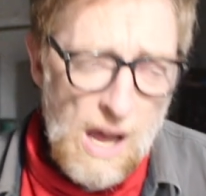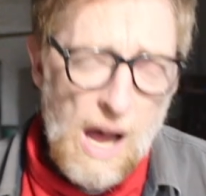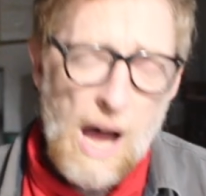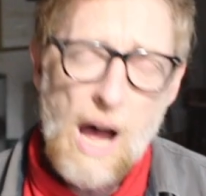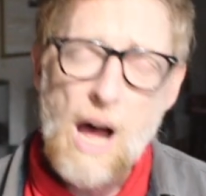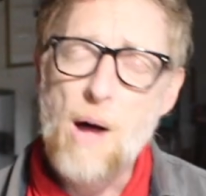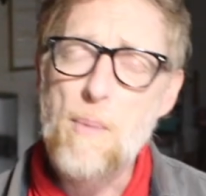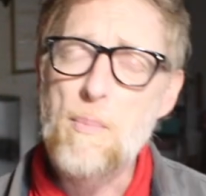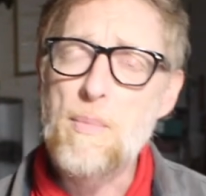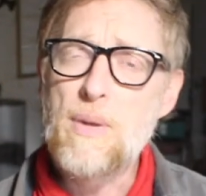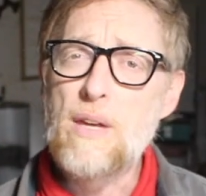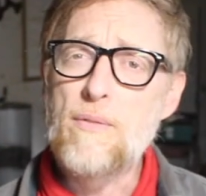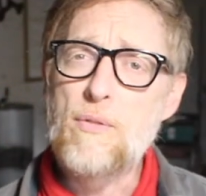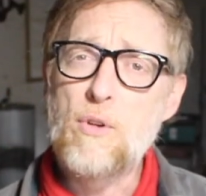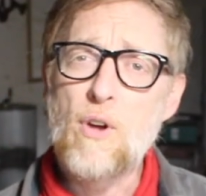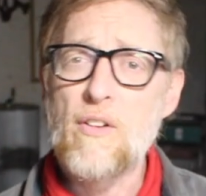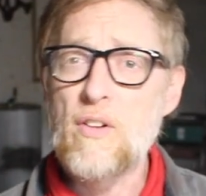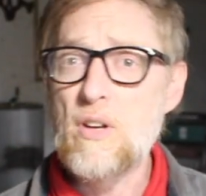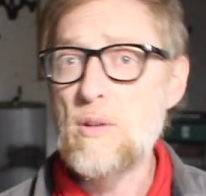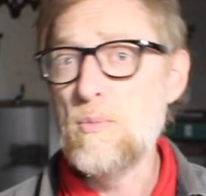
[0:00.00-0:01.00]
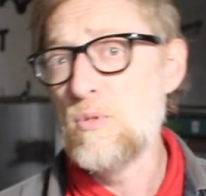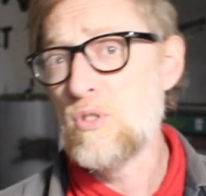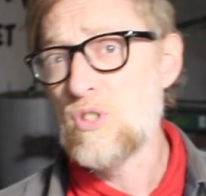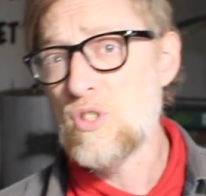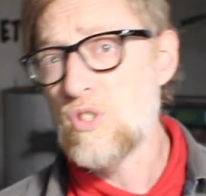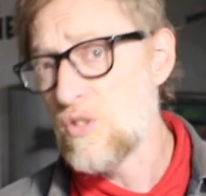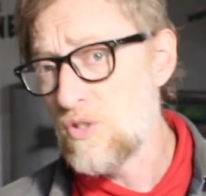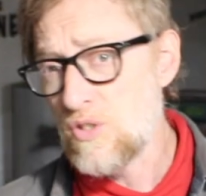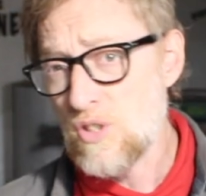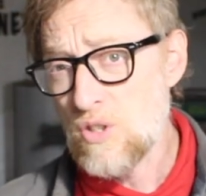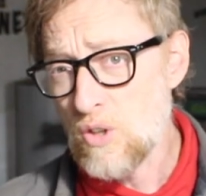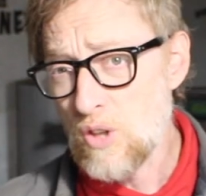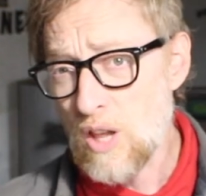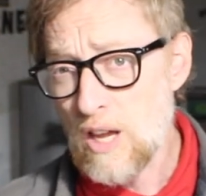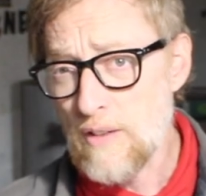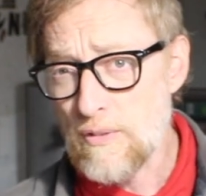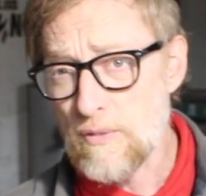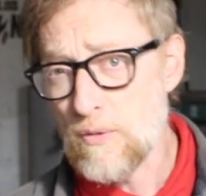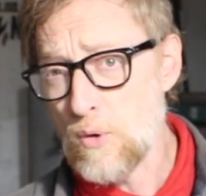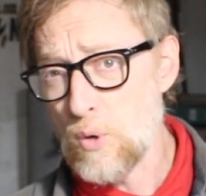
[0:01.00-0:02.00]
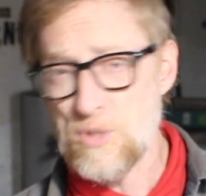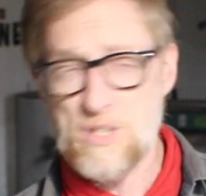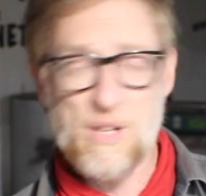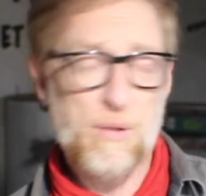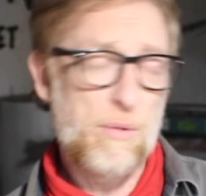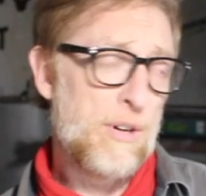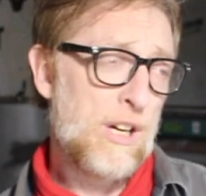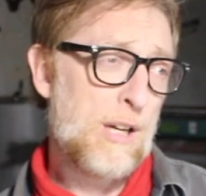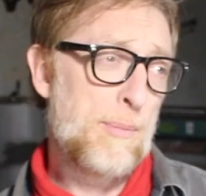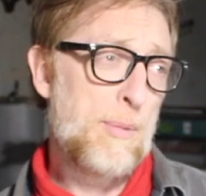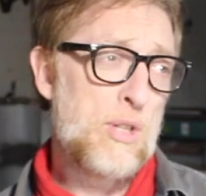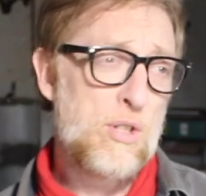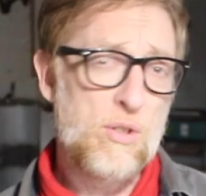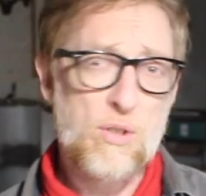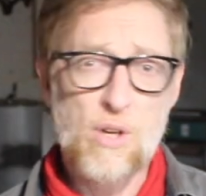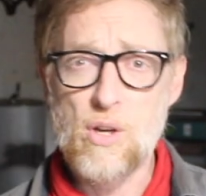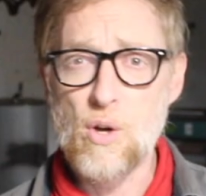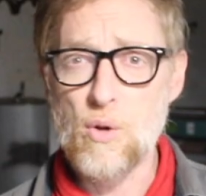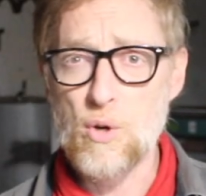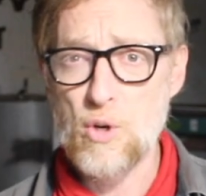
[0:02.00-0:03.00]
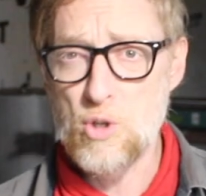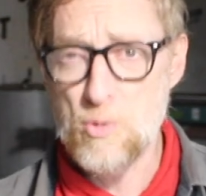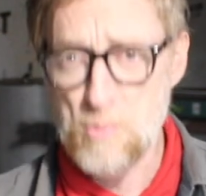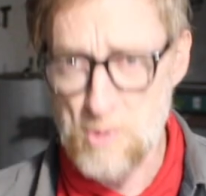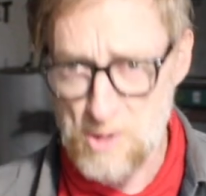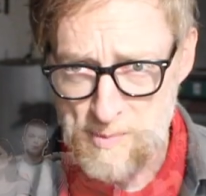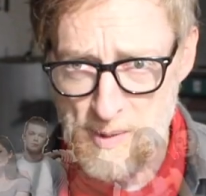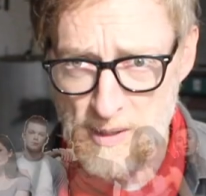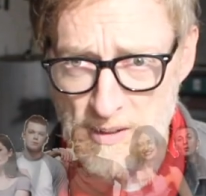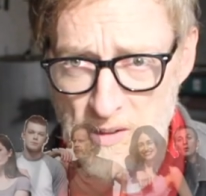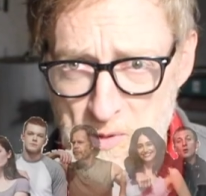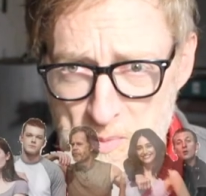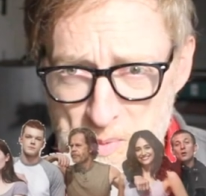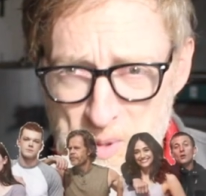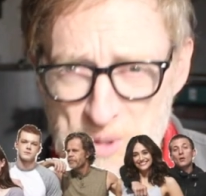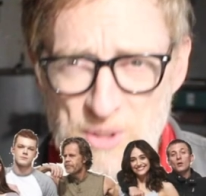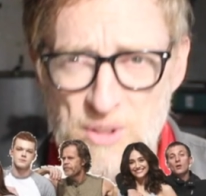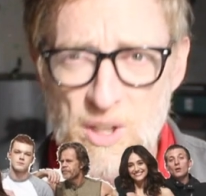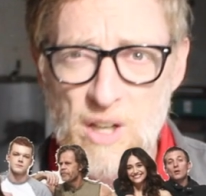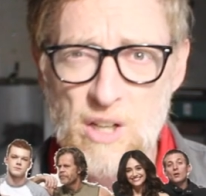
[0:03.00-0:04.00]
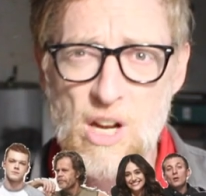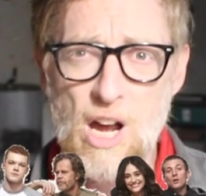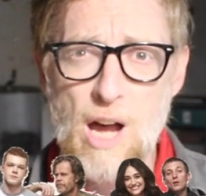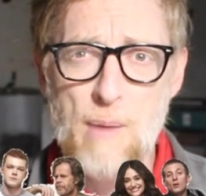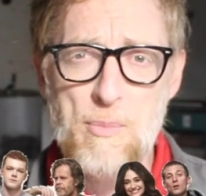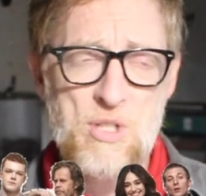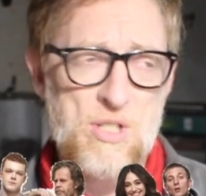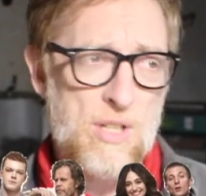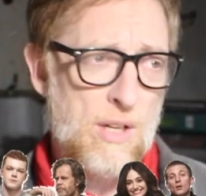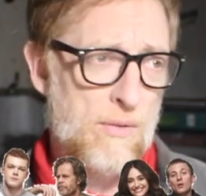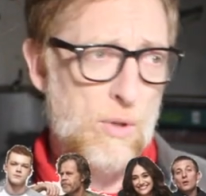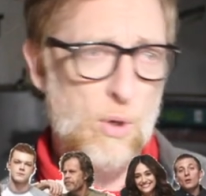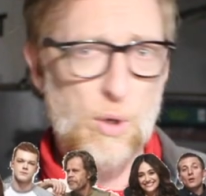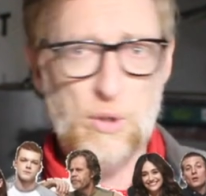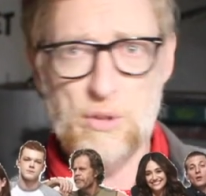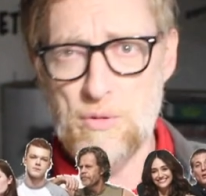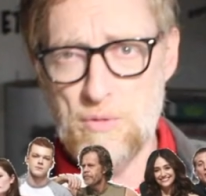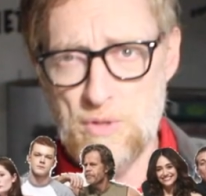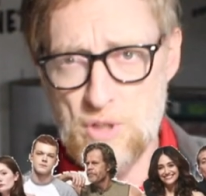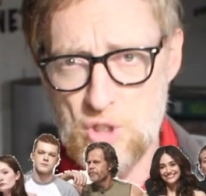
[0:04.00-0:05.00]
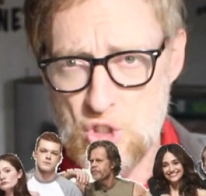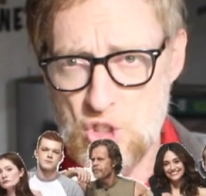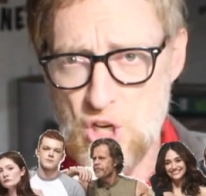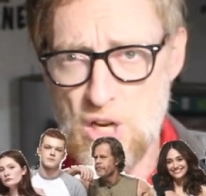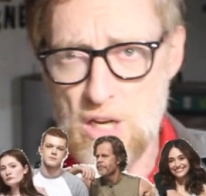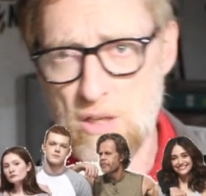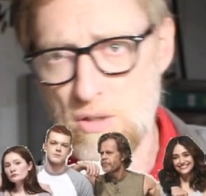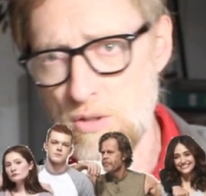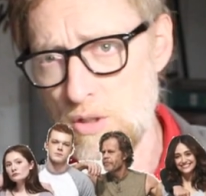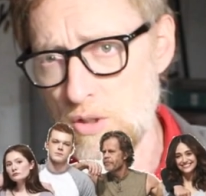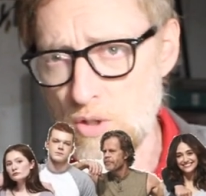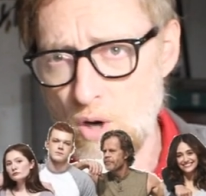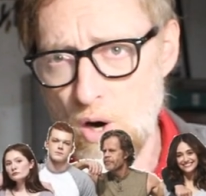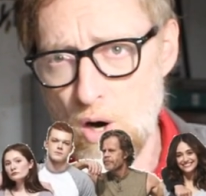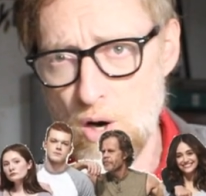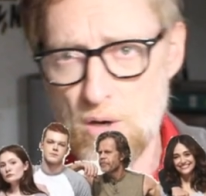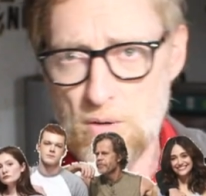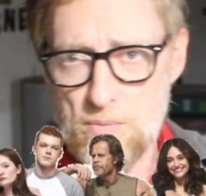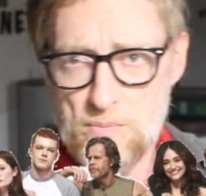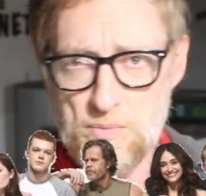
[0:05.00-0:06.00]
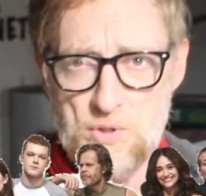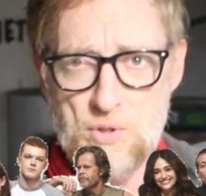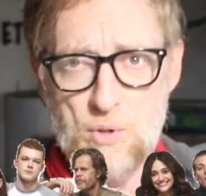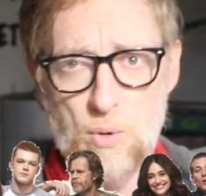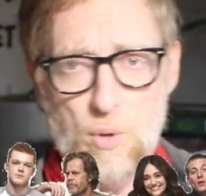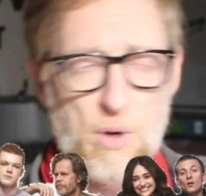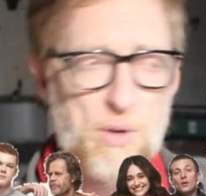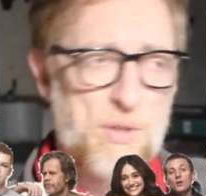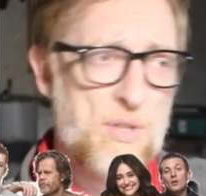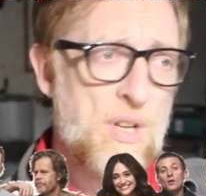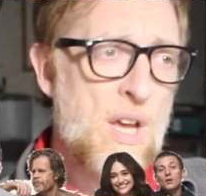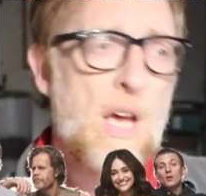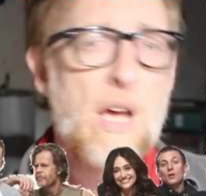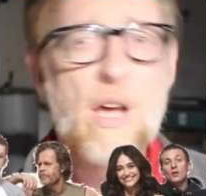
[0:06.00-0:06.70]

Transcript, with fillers: Um, if you have any musicians in your life, of course, I would recommend you could go to newperspectivesmusic.com instead of going to the chain guitar stores.